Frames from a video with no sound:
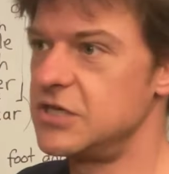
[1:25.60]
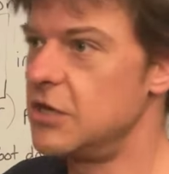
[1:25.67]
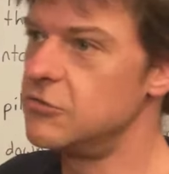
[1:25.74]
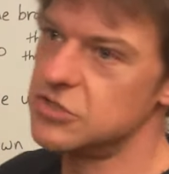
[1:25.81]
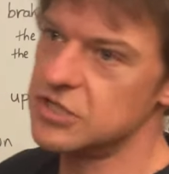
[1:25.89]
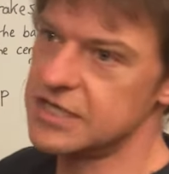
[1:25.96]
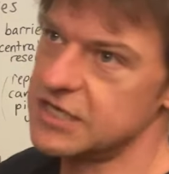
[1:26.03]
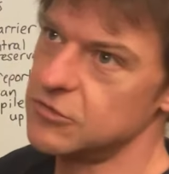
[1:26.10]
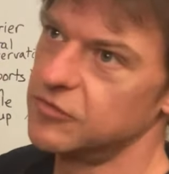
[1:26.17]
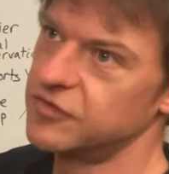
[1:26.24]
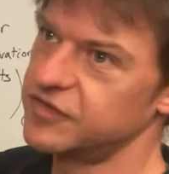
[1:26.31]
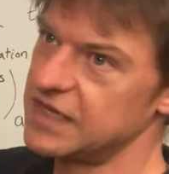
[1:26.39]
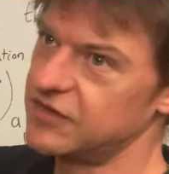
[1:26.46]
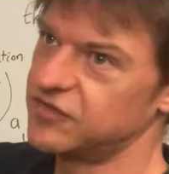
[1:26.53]
Usually
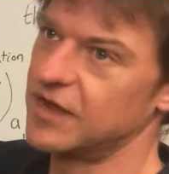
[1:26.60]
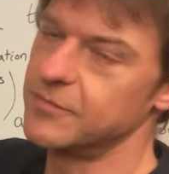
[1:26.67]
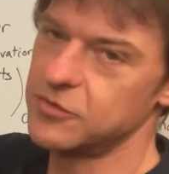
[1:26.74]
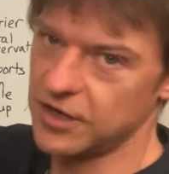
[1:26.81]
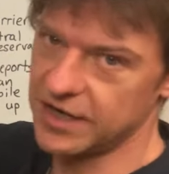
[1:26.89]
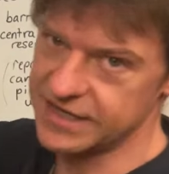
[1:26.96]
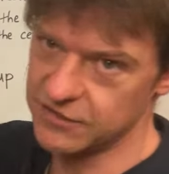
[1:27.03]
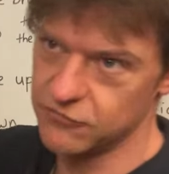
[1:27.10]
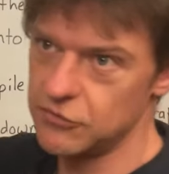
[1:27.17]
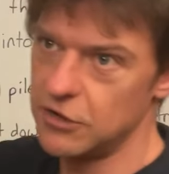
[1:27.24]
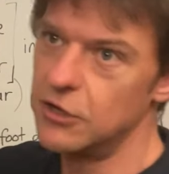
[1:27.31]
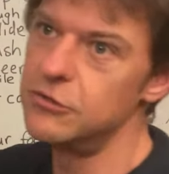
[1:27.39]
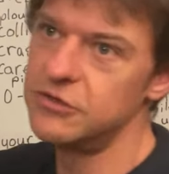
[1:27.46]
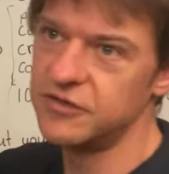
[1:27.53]
you'll see some kind of
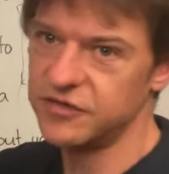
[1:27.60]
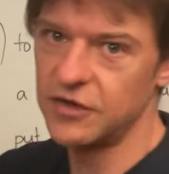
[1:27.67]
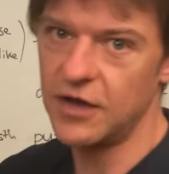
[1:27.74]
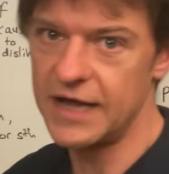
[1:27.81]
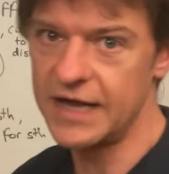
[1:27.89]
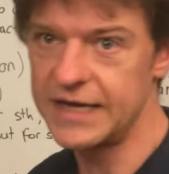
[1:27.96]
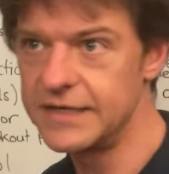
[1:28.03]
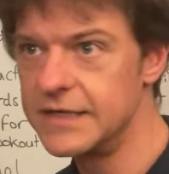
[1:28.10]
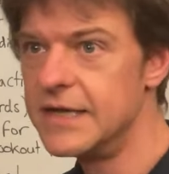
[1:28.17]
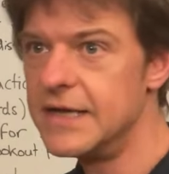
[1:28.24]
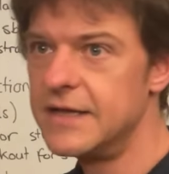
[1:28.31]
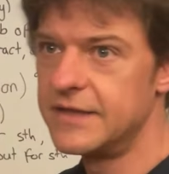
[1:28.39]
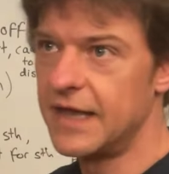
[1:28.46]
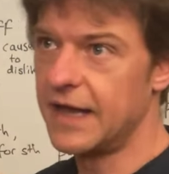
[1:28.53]
road sign
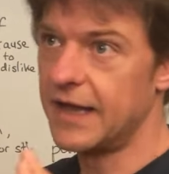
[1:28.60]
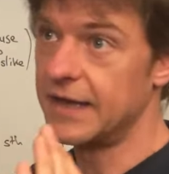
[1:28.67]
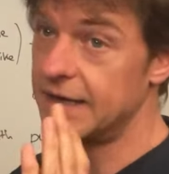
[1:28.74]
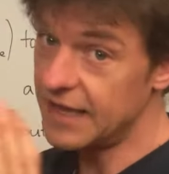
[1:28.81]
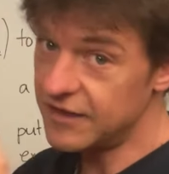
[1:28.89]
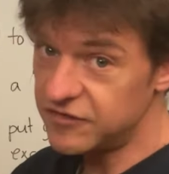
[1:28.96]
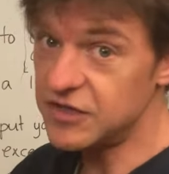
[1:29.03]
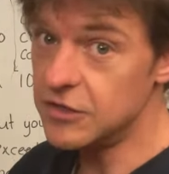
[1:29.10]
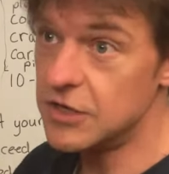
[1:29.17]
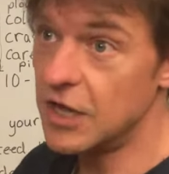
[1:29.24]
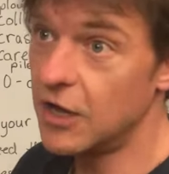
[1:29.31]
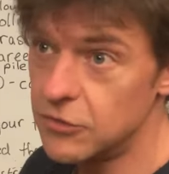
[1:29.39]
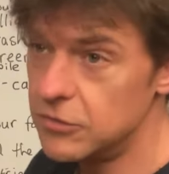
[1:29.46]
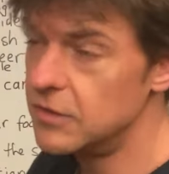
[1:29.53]
that lets you
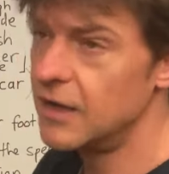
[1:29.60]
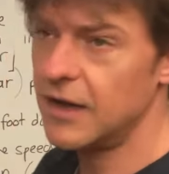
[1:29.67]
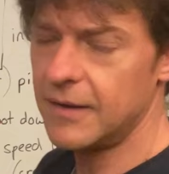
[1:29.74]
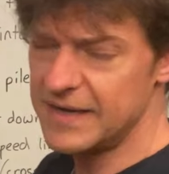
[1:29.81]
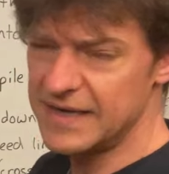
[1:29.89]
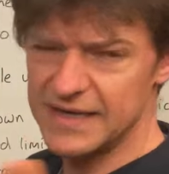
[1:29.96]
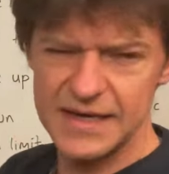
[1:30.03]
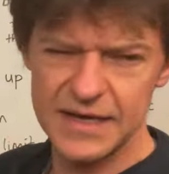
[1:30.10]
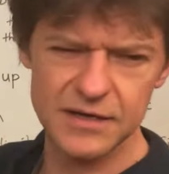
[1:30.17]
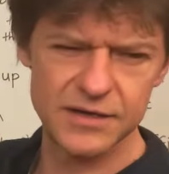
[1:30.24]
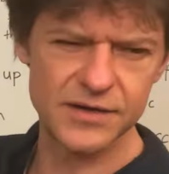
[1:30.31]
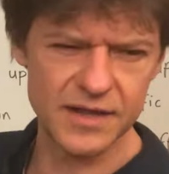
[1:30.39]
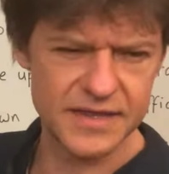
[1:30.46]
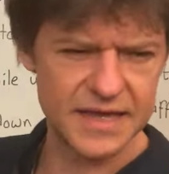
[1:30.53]
know. I mean, in
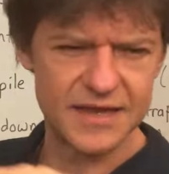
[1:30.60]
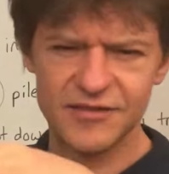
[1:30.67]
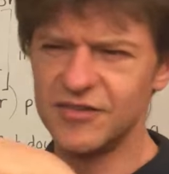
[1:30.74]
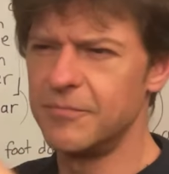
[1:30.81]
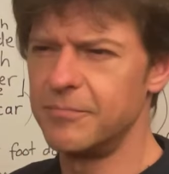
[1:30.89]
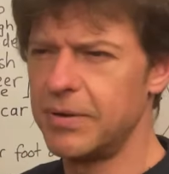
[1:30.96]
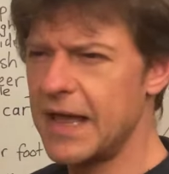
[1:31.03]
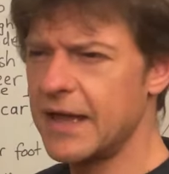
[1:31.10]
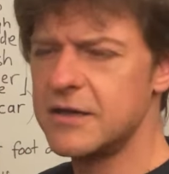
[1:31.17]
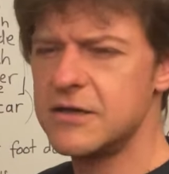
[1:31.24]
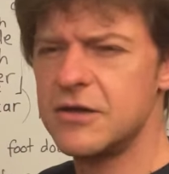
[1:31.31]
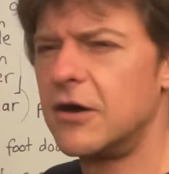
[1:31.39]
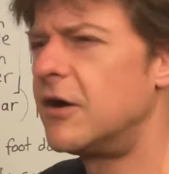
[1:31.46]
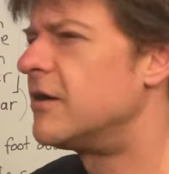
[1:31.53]
England, I think it's a black
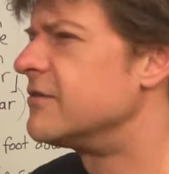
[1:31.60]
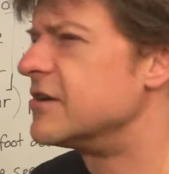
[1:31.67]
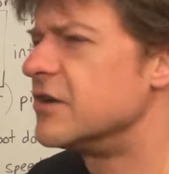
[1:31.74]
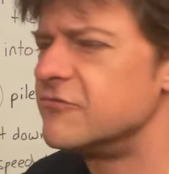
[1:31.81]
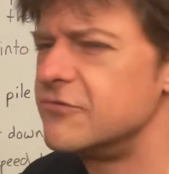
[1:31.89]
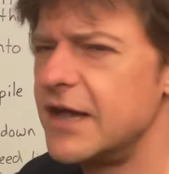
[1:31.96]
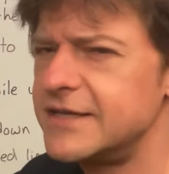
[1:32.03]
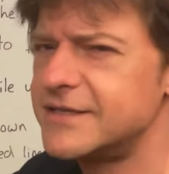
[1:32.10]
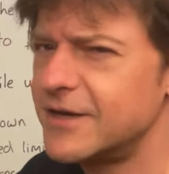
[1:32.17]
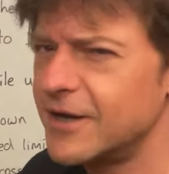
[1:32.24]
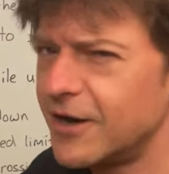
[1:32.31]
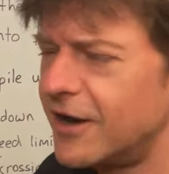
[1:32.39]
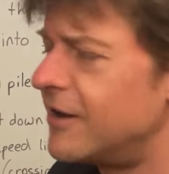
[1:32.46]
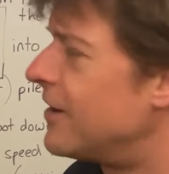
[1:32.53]
car and a red
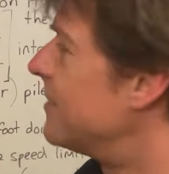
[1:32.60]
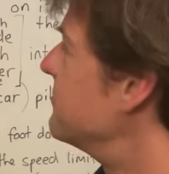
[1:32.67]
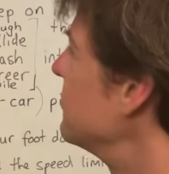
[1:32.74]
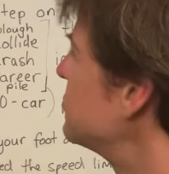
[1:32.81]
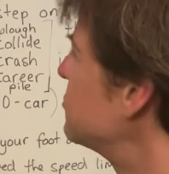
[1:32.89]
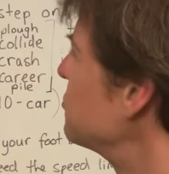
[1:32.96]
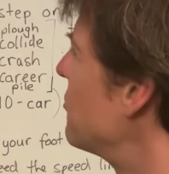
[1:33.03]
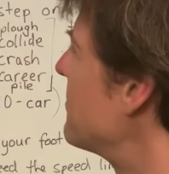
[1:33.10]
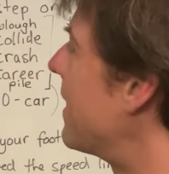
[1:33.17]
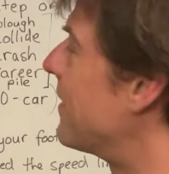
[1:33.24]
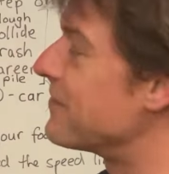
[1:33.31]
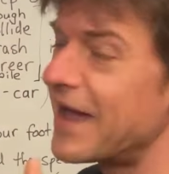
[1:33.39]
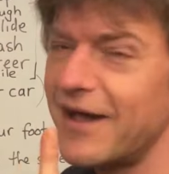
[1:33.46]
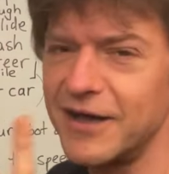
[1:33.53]
car. I'm not sure
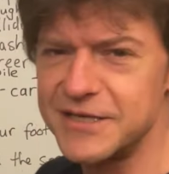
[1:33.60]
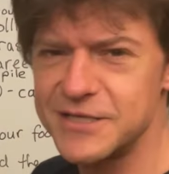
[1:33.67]
about that.